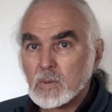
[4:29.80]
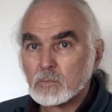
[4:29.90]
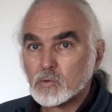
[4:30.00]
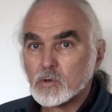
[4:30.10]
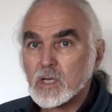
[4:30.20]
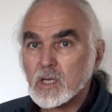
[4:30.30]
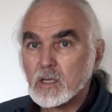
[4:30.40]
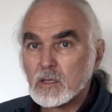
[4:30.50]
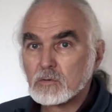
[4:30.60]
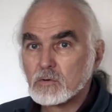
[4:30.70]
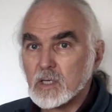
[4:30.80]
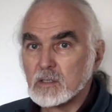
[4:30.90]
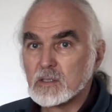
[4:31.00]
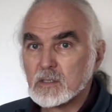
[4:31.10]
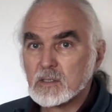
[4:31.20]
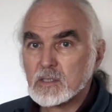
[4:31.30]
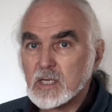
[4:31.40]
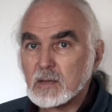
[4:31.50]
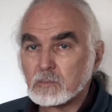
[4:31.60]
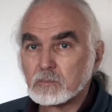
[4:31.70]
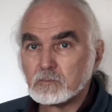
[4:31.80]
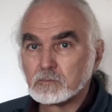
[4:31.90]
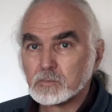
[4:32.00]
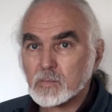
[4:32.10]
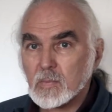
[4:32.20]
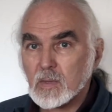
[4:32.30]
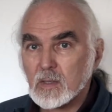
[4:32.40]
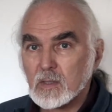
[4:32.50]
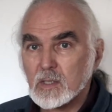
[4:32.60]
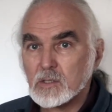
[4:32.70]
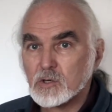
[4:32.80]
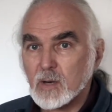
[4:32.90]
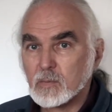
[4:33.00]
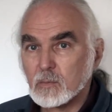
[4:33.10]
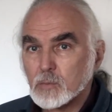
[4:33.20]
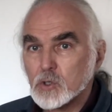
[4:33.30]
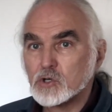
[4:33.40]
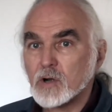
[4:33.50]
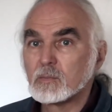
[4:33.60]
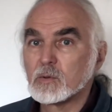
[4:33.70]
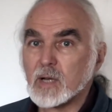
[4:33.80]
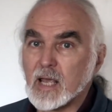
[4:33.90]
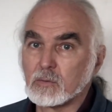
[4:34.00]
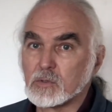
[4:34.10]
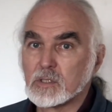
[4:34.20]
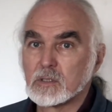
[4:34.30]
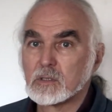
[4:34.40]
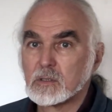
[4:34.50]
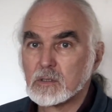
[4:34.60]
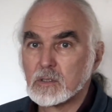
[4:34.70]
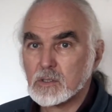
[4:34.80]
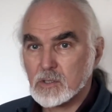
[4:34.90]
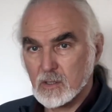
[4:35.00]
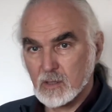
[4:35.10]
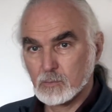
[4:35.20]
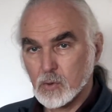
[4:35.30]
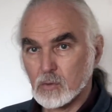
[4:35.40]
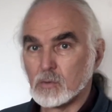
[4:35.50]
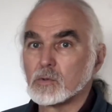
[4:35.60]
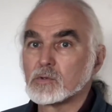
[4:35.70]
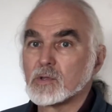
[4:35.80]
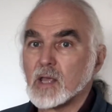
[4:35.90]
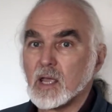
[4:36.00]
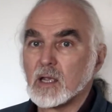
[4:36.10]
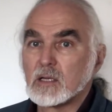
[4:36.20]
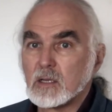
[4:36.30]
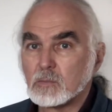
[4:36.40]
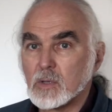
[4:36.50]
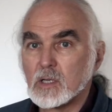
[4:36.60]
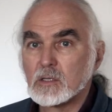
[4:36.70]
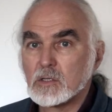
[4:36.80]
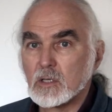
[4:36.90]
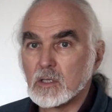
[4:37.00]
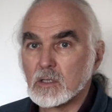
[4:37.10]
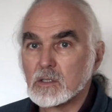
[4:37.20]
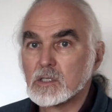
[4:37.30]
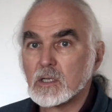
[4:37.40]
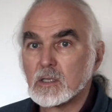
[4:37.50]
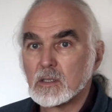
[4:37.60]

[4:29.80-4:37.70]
Breathe right deep into your abdomen. Push your abdomen out so that it pulls the air deep into your lungs.